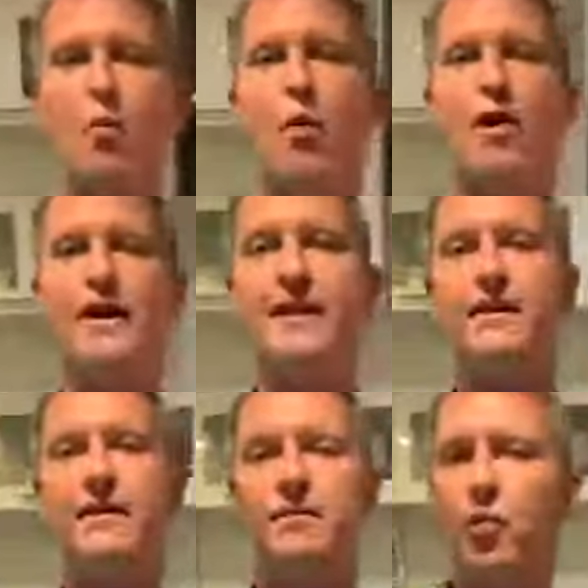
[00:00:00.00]
got wine.
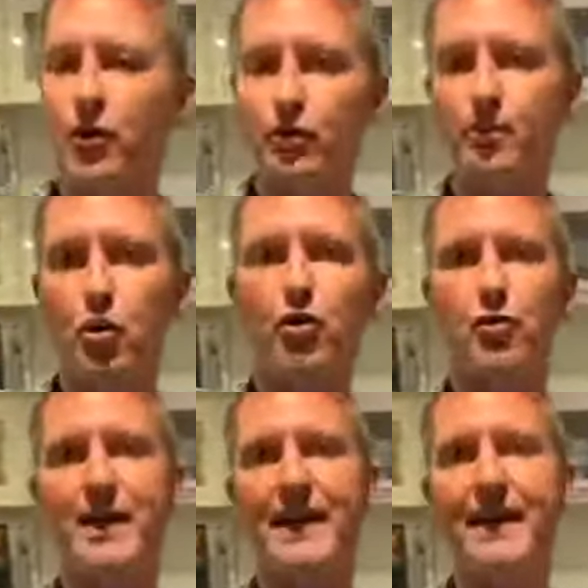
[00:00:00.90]
What more
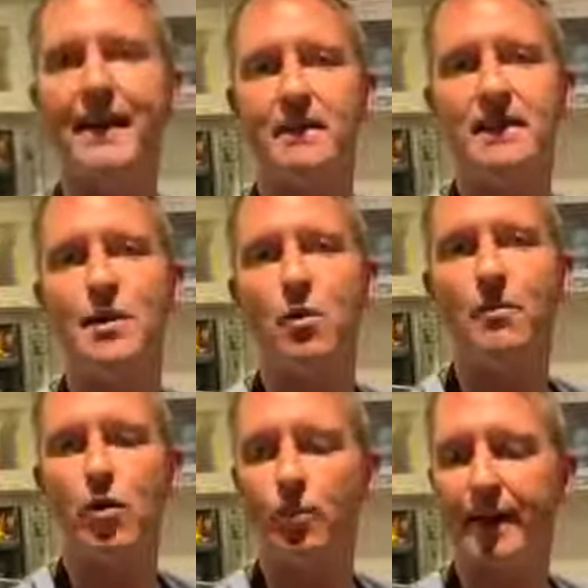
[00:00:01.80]
do we need? I'll tell you
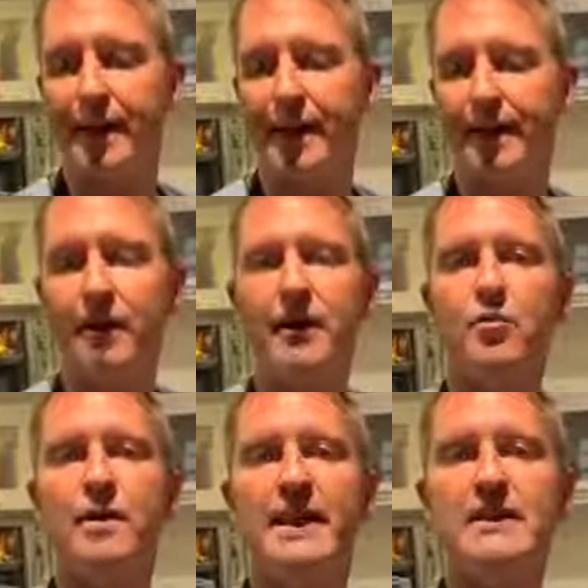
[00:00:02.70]
what more we need.
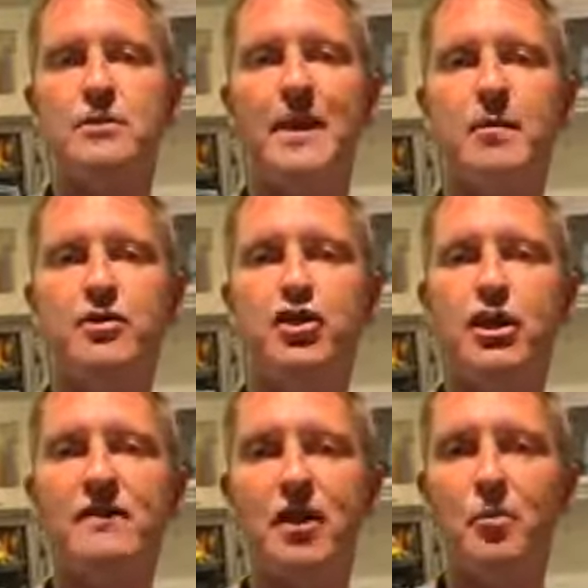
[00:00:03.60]
We need to be able to
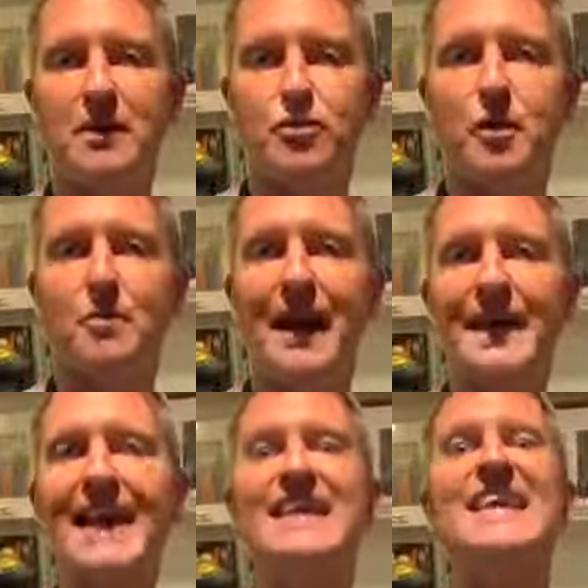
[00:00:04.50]
serve it up onto a
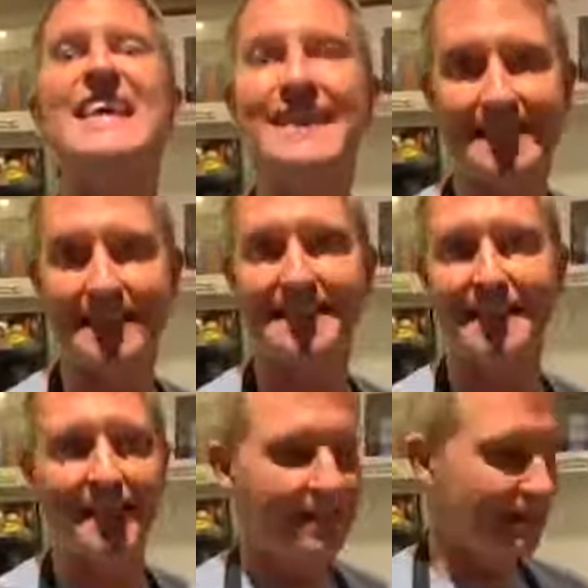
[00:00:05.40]
plate and eat
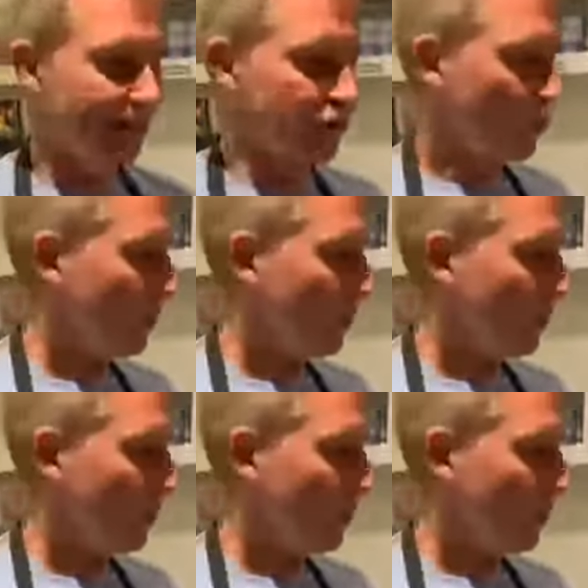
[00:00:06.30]
it. That's